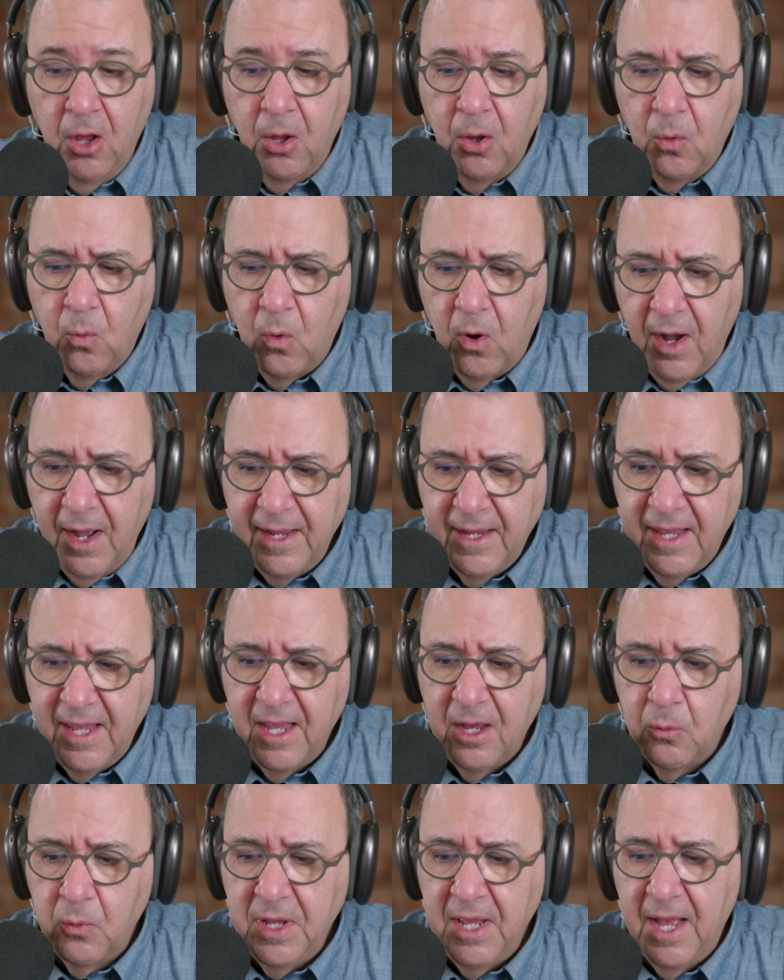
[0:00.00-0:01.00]
why
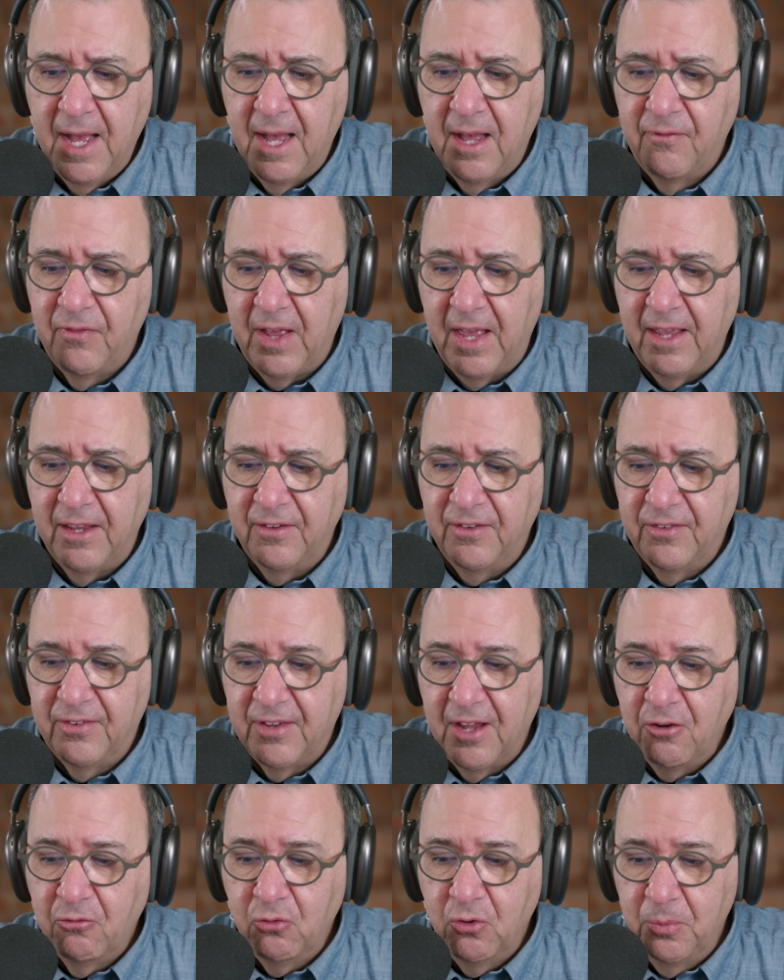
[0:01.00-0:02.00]
can't we have a
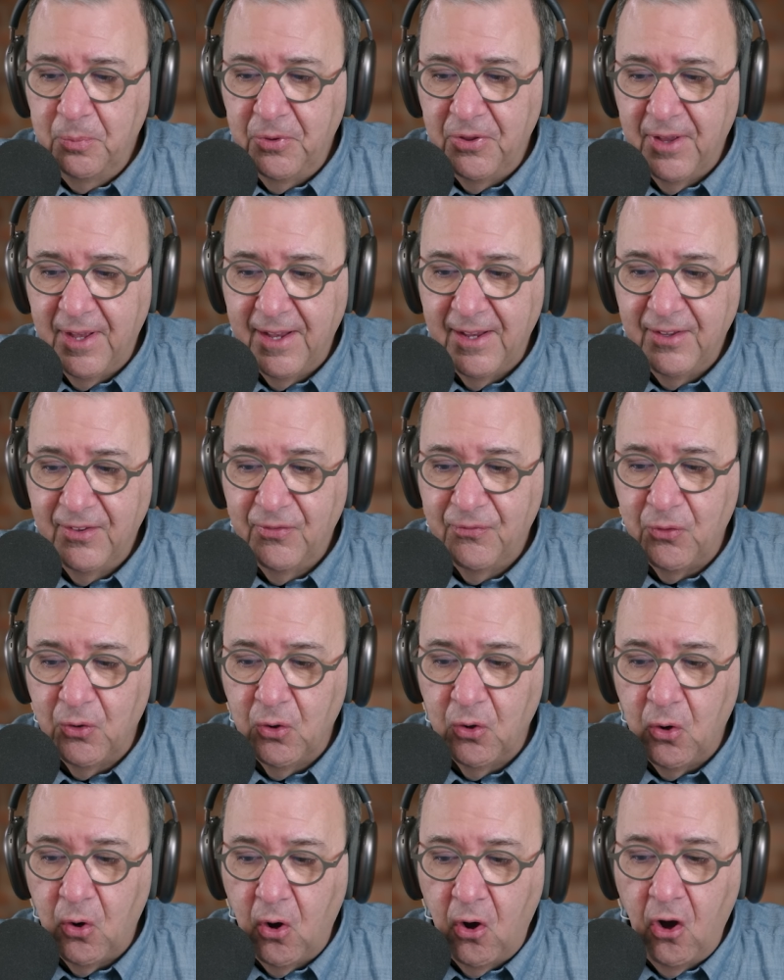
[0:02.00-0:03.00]
central place
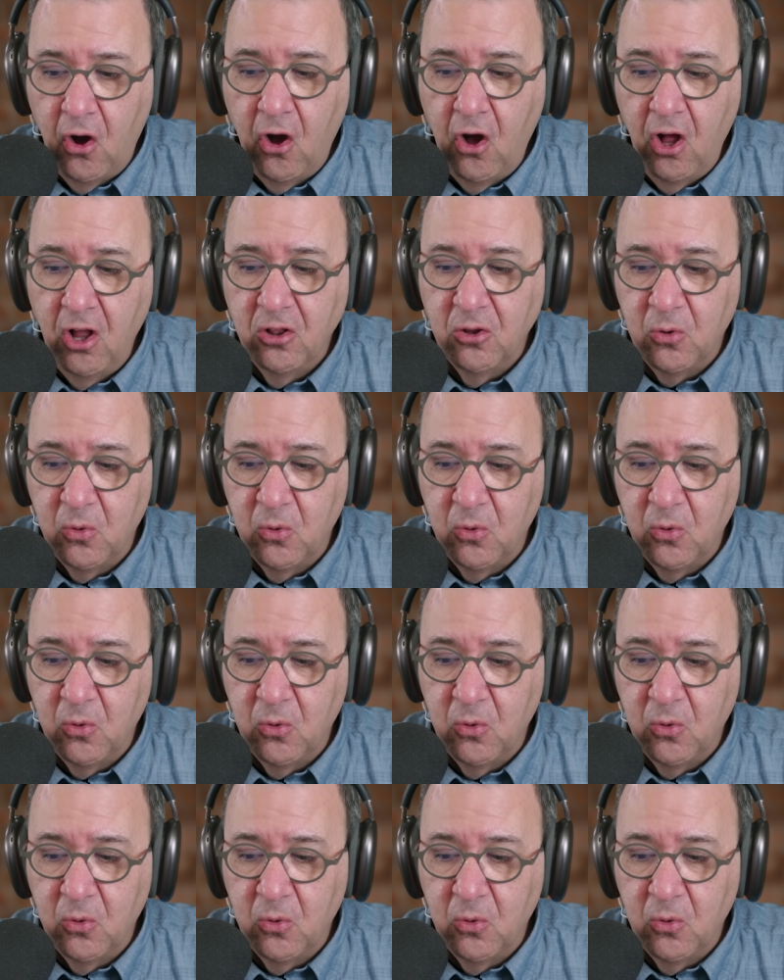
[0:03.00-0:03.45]
for all